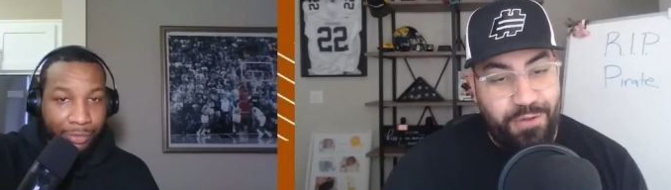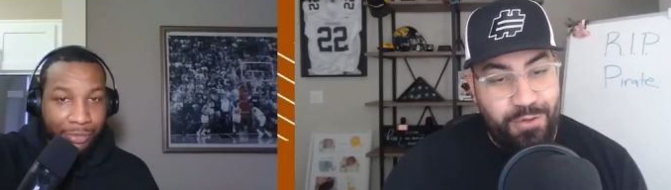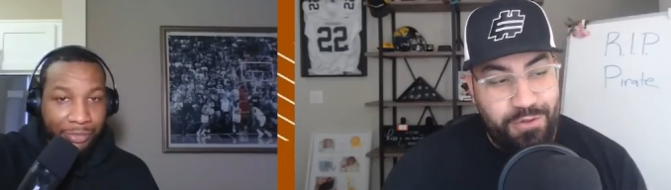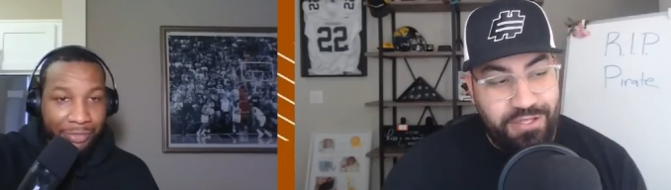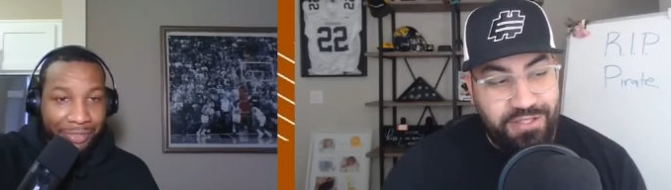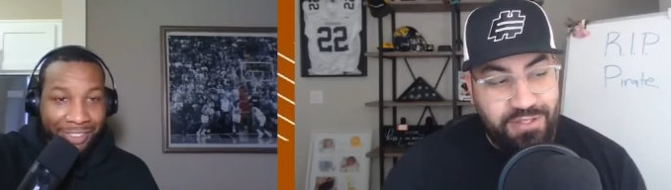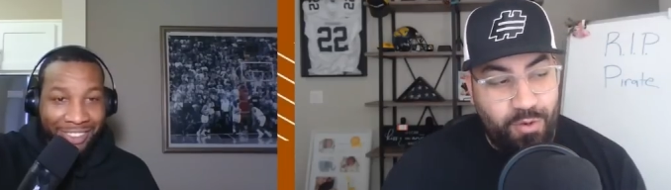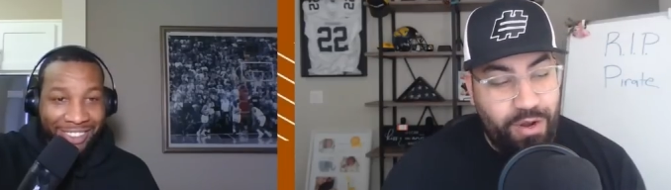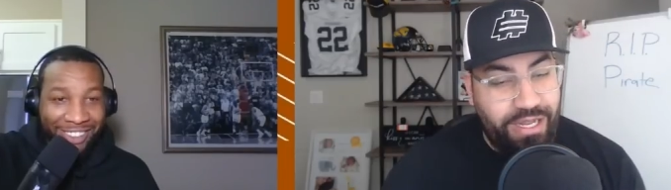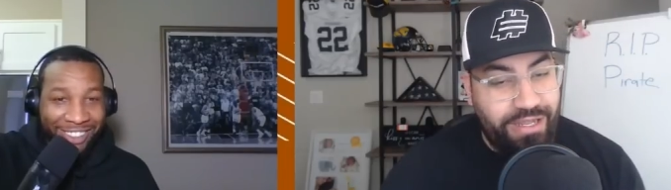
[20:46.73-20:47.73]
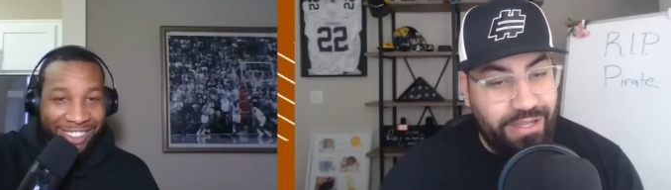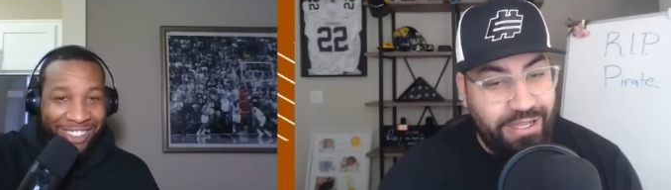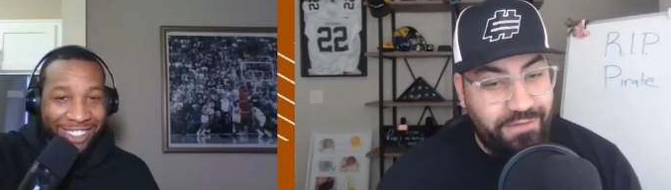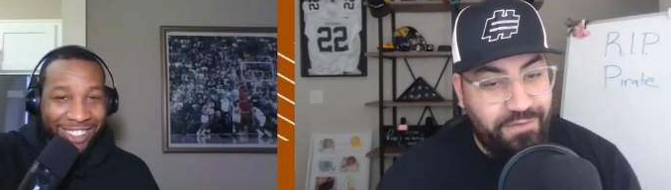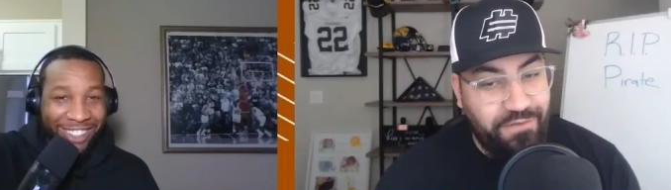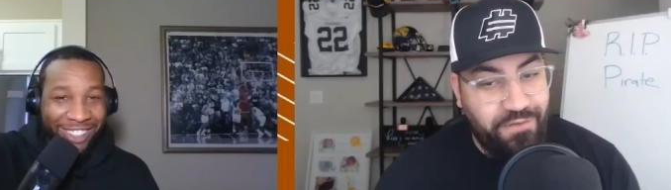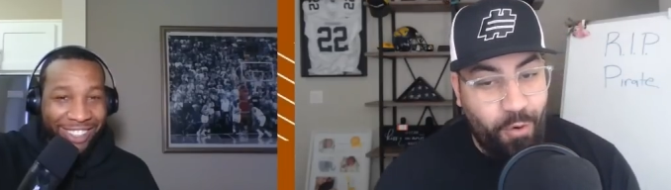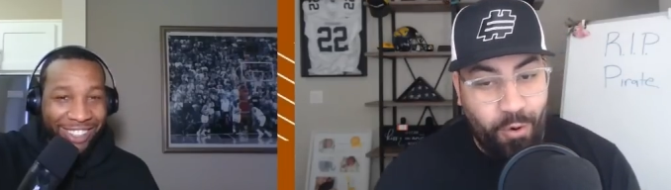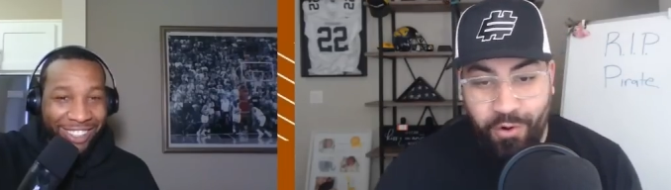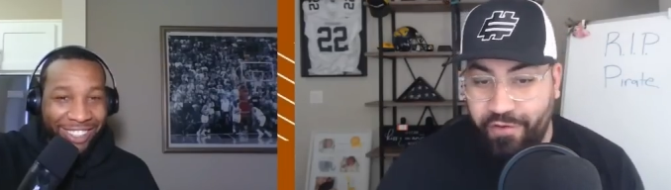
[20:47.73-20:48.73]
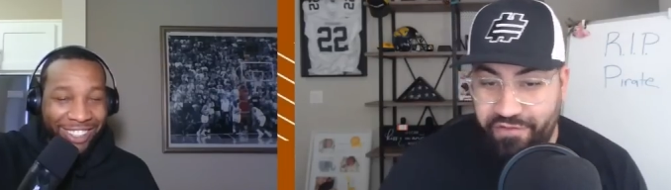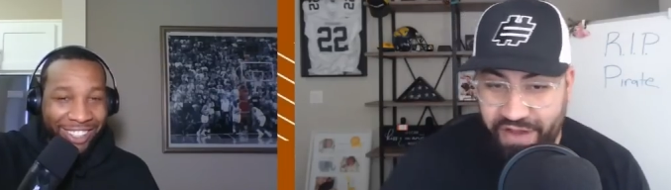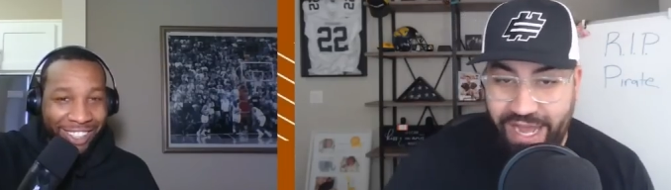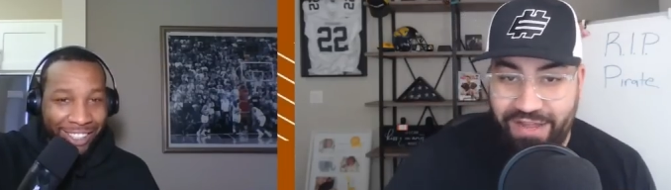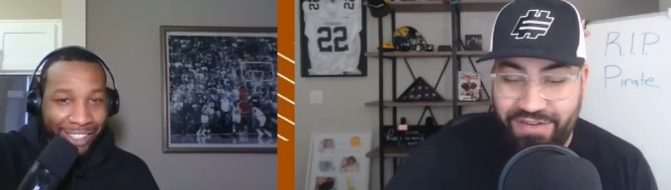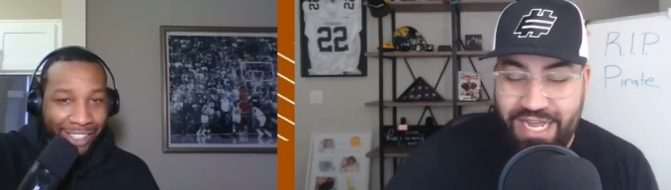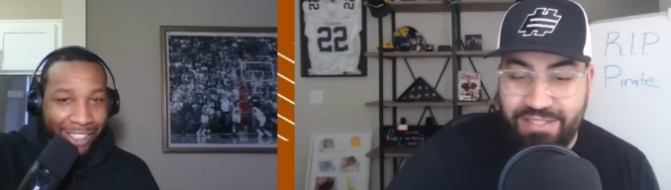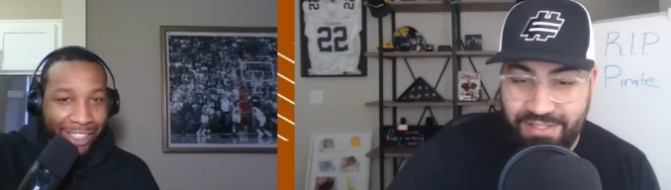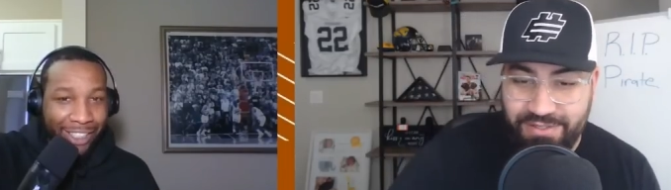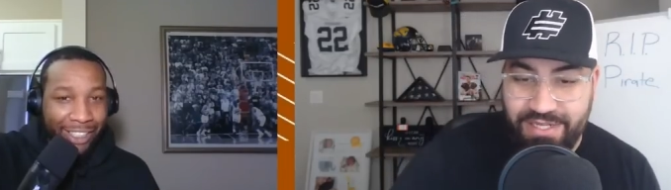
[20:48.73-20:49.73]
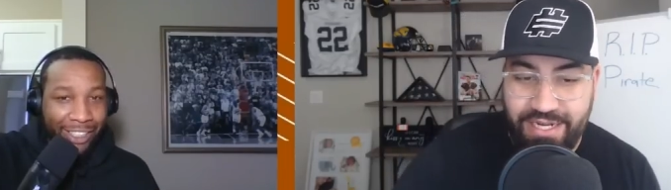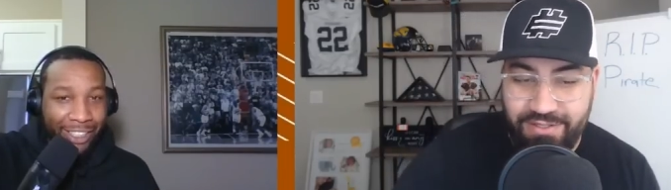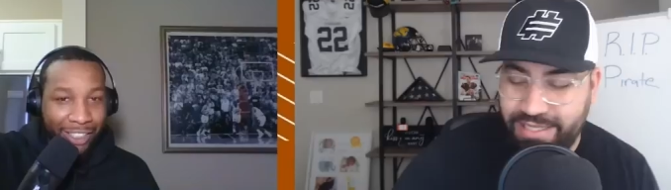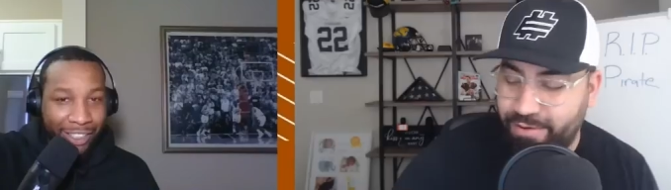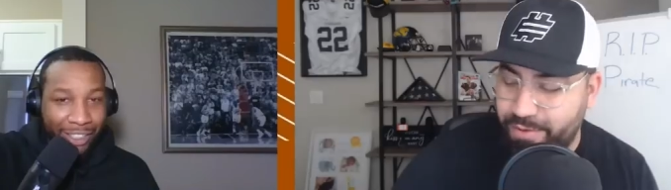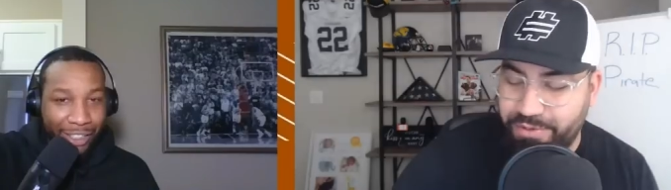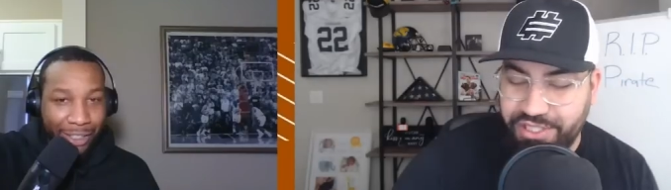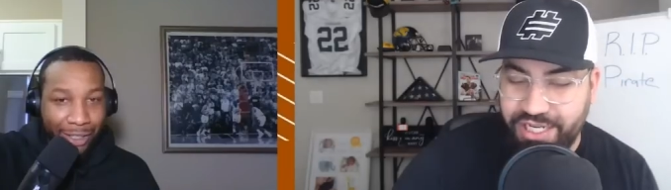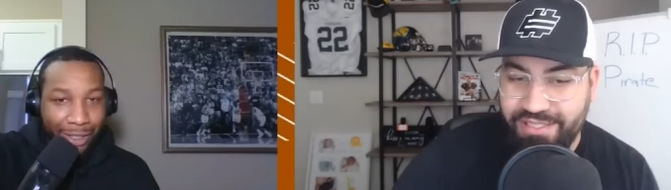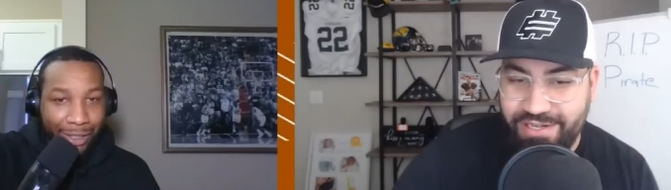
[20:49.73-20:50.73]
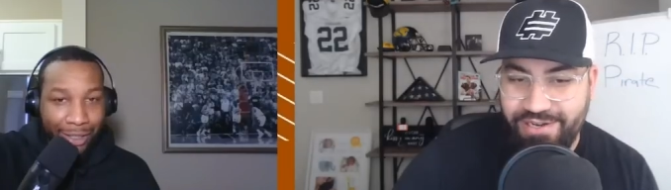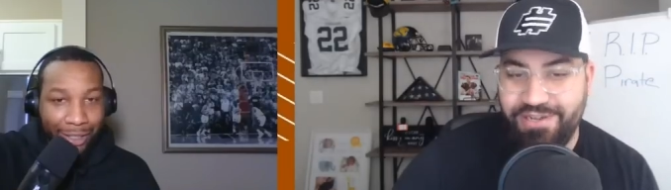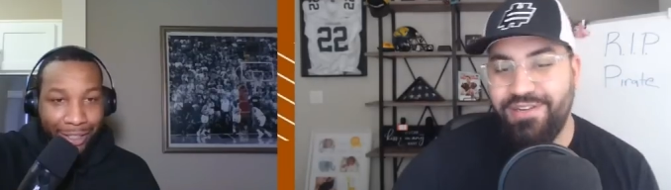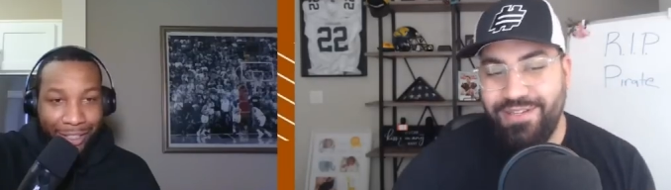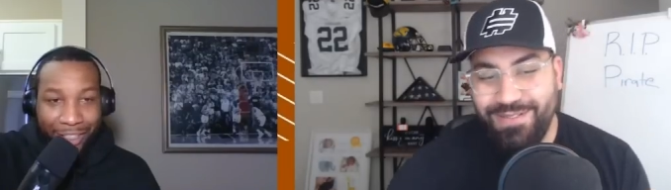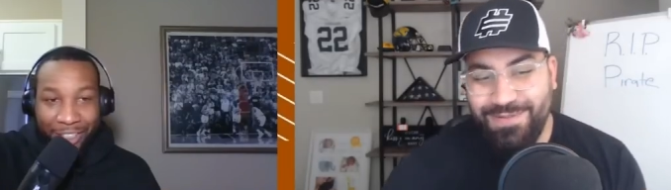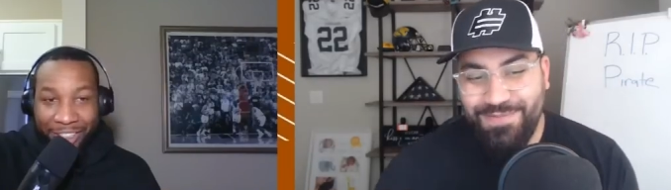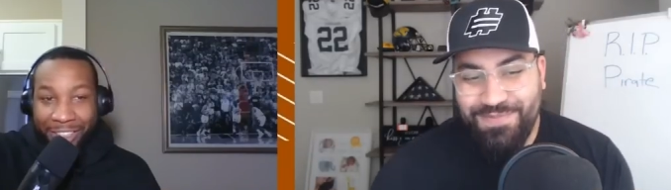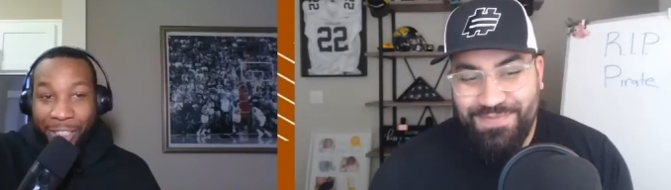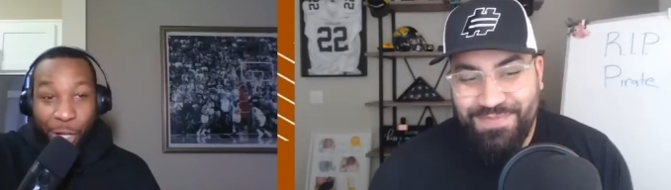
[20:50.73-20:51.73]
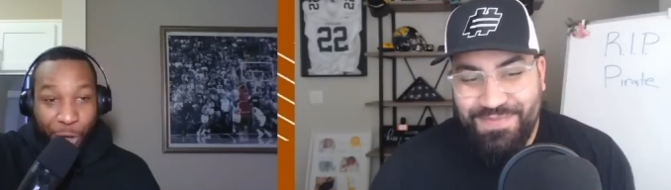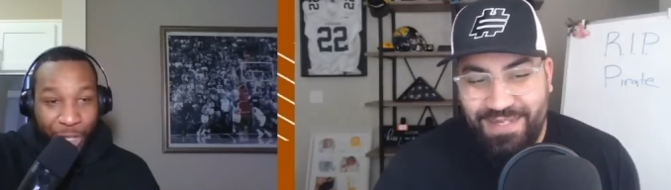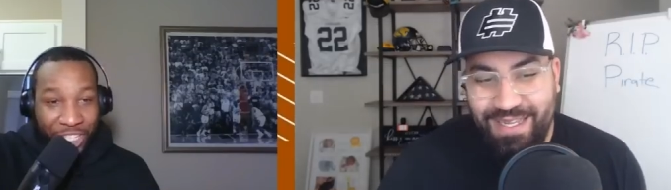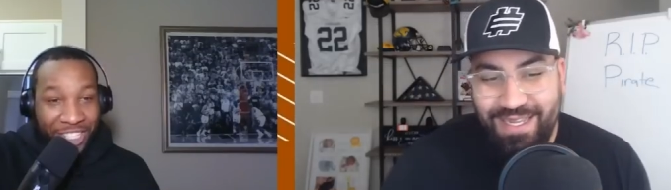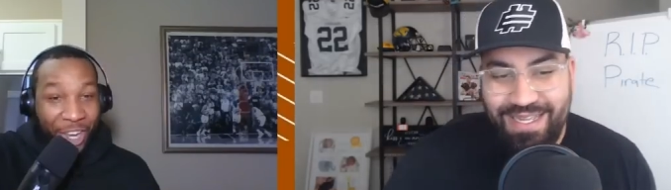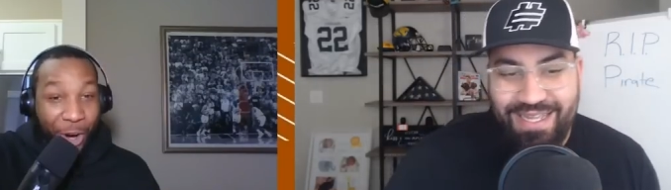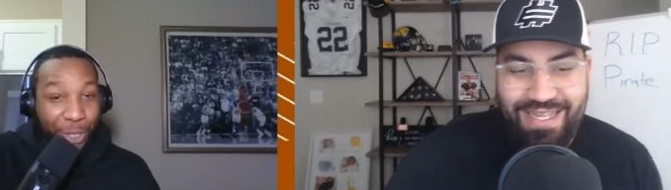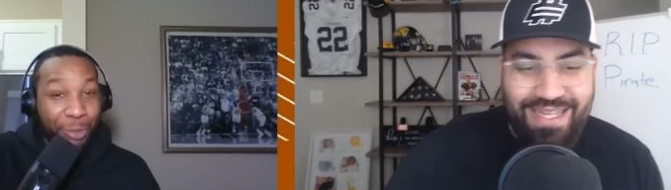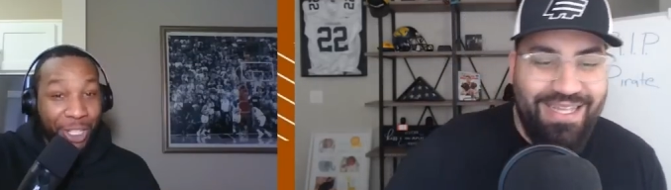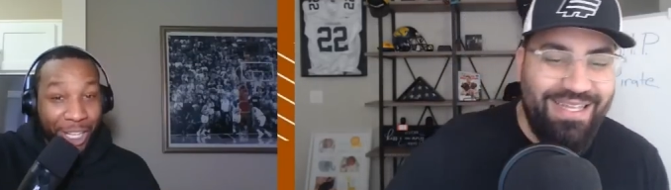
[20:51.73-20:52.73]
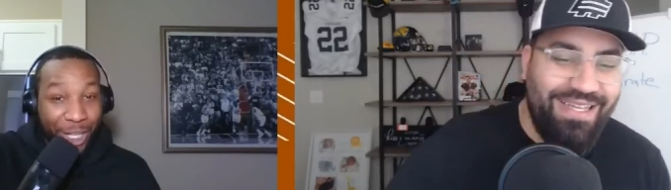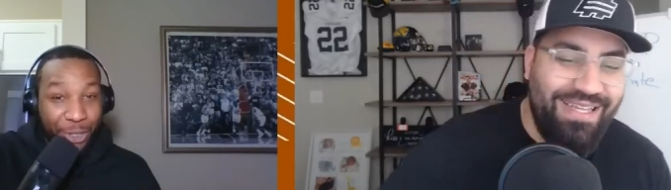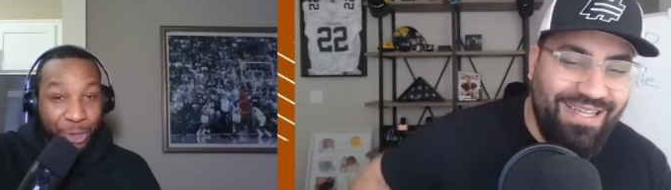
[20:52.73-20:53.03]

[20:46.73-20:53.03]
Speaker 1: you the 24 or five national titles. Is that what you're projecting here? No, because it's hard
Speaker 2: to win the national